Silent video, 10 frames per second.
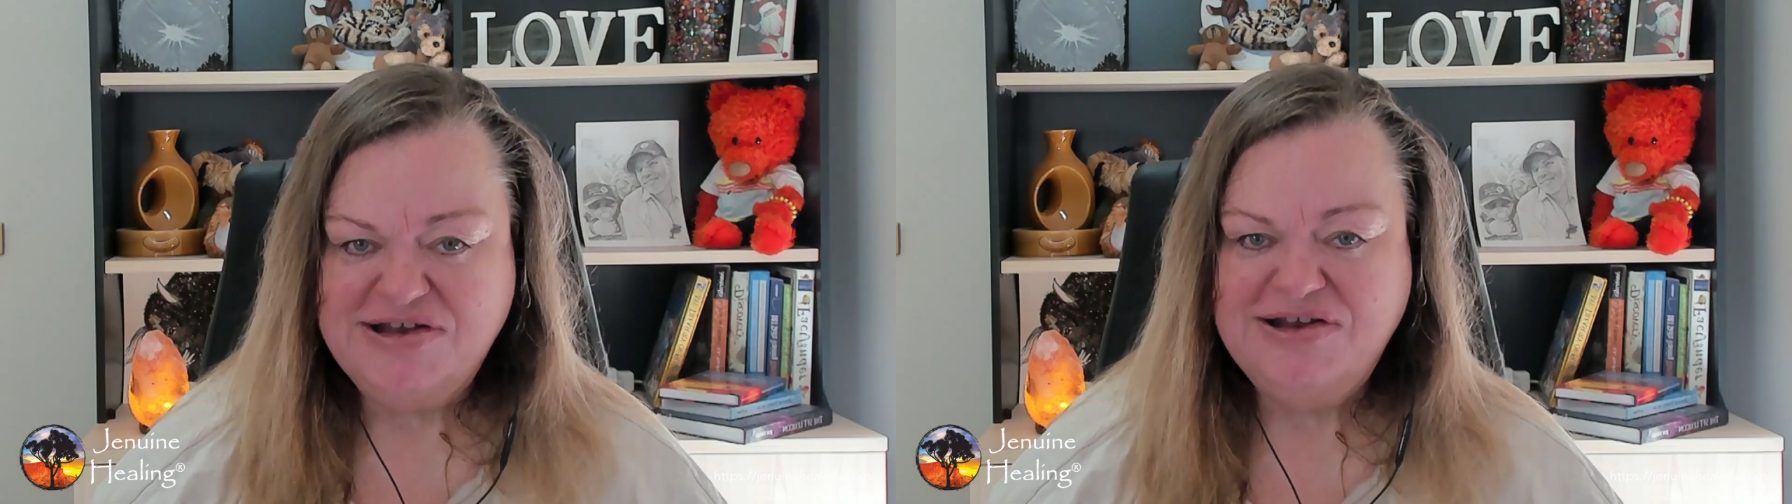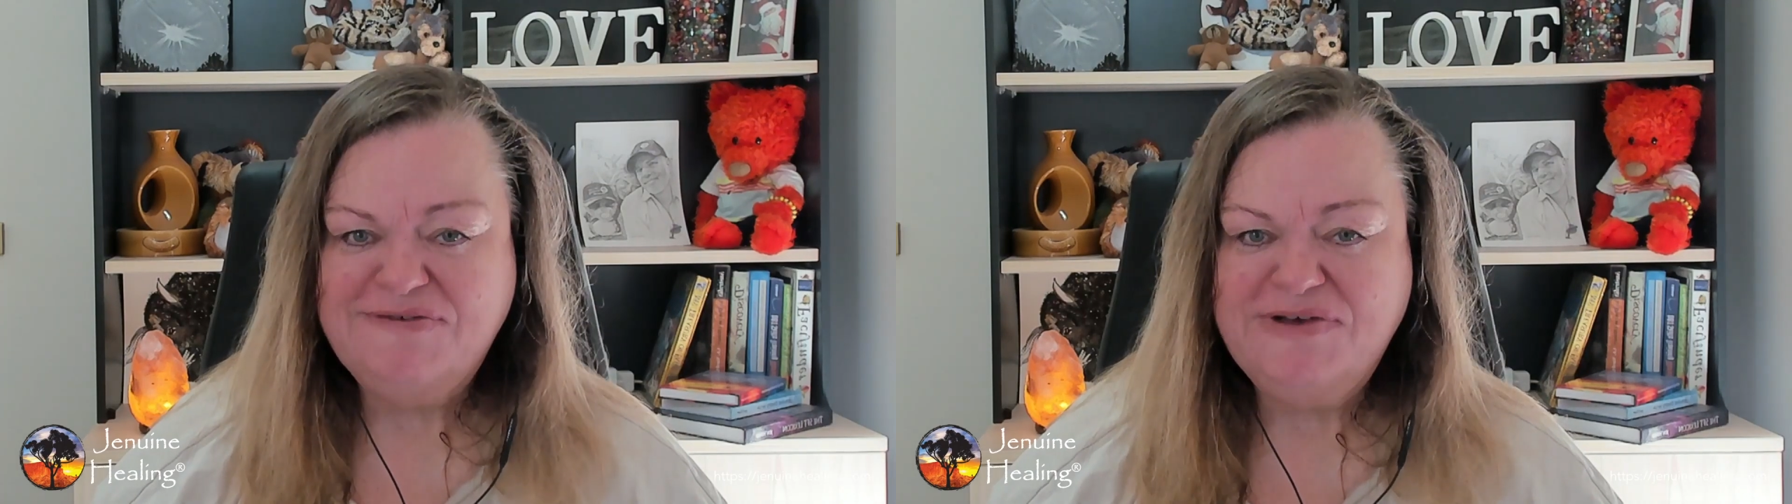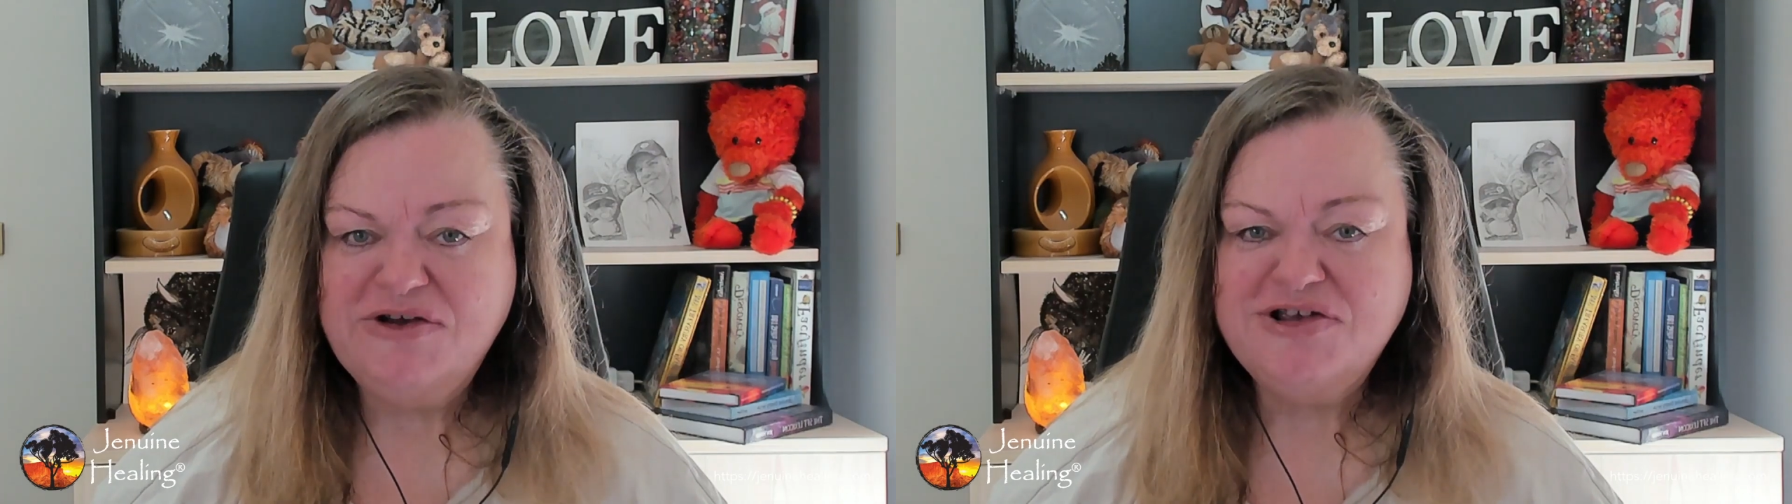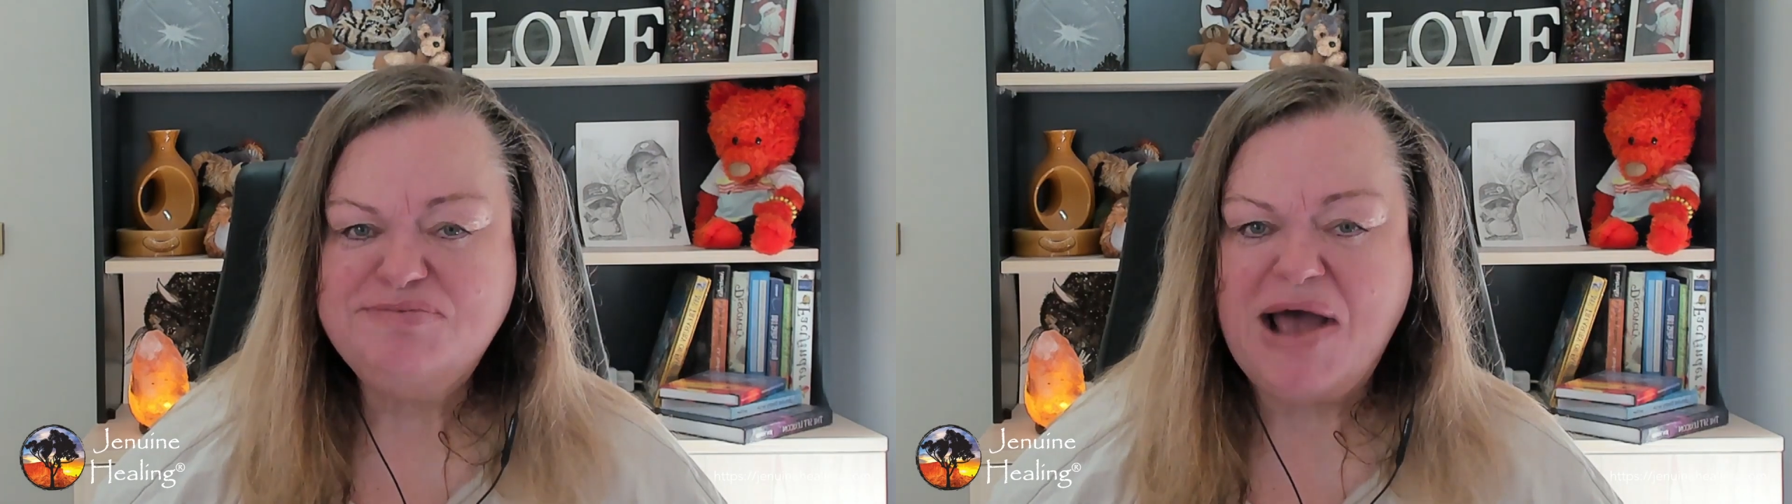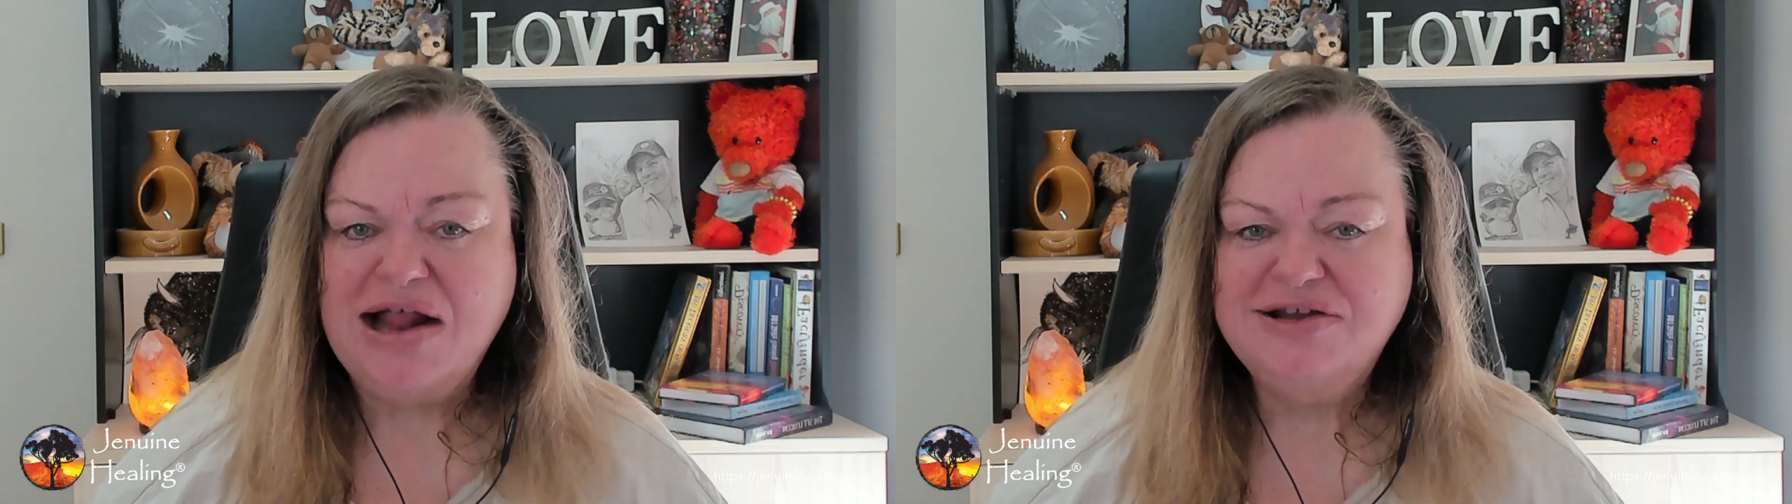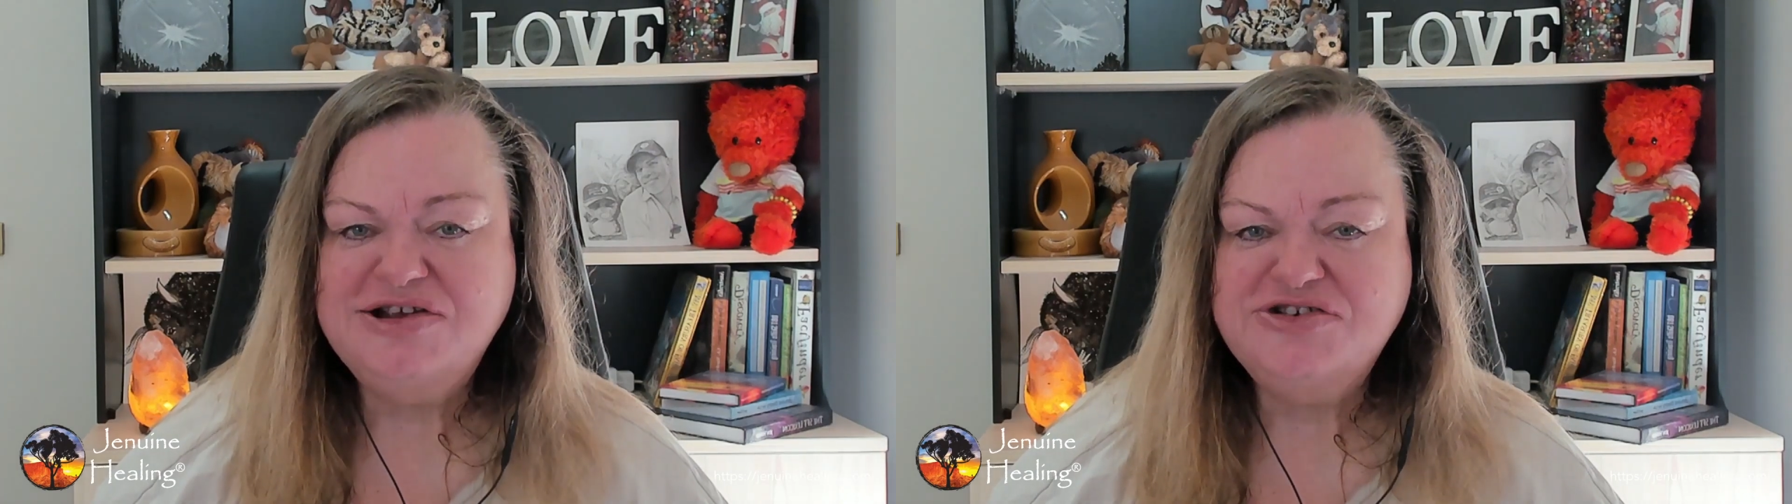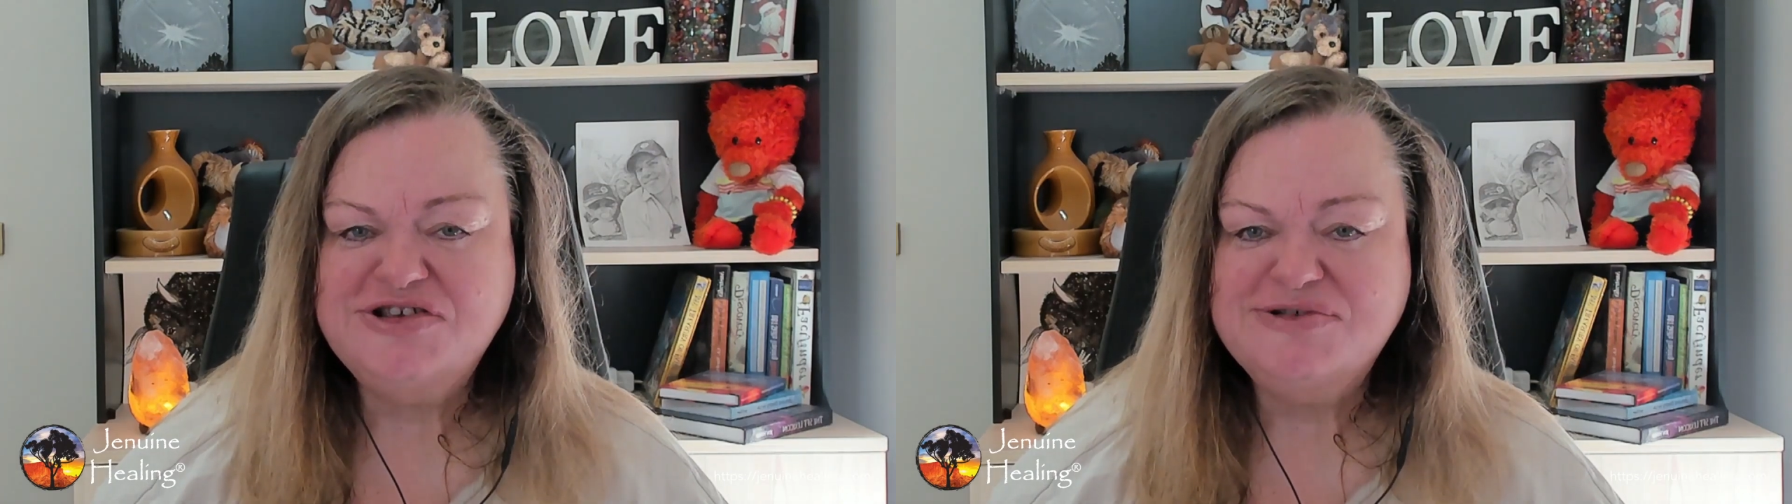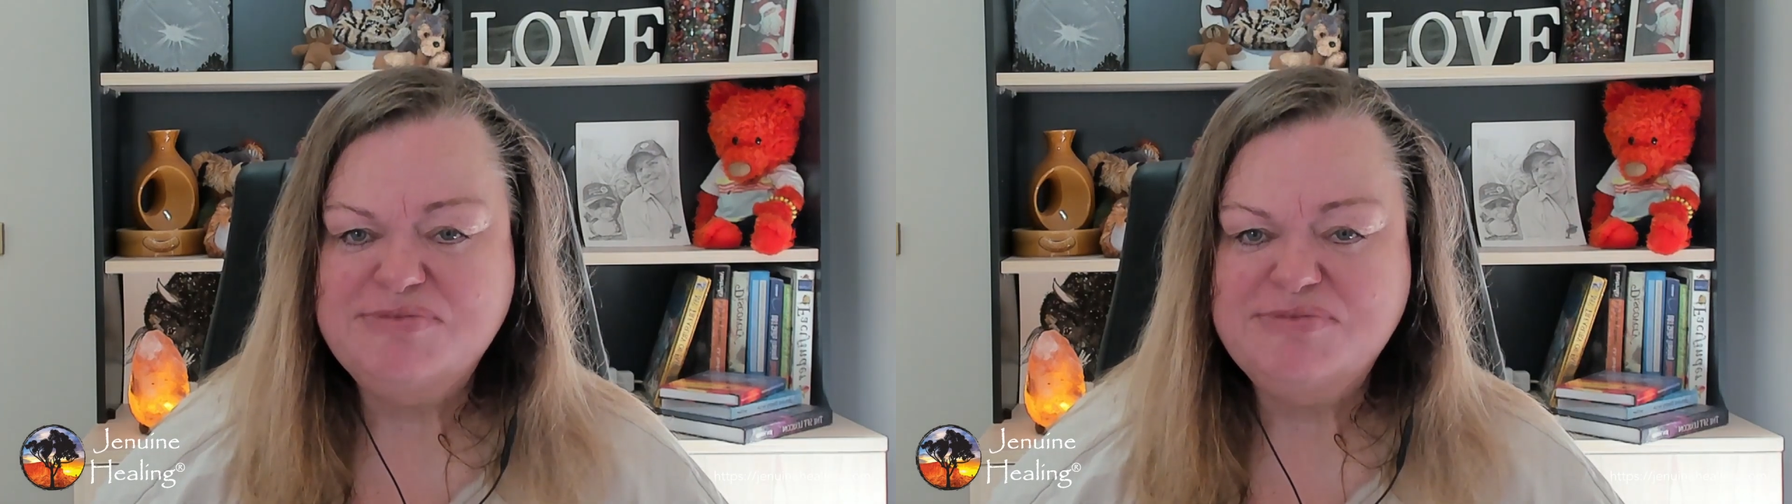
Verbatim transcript: nefarious politicians